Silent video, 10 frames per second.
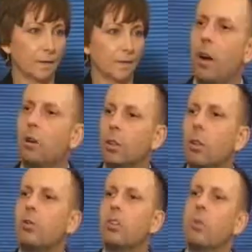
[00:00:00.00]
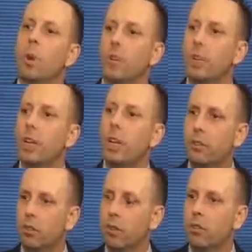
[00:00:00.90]
Now, how close do you want it to
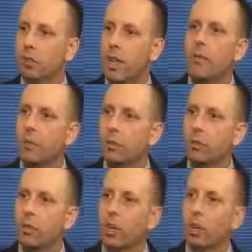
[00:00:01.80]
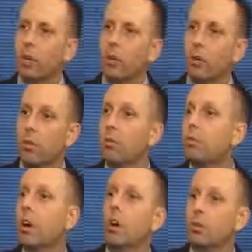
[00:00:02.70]
get to those levels or the
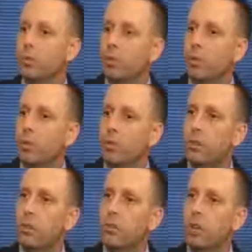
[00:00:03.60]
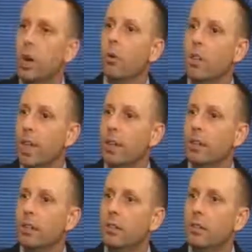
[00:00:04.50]
zones to know
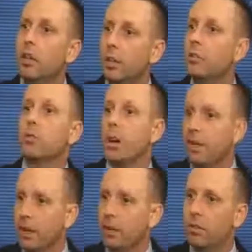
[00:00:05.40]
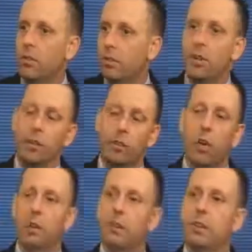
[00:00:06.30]
that it's a good trade, that the trade is
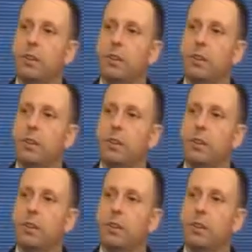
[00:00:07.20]
on?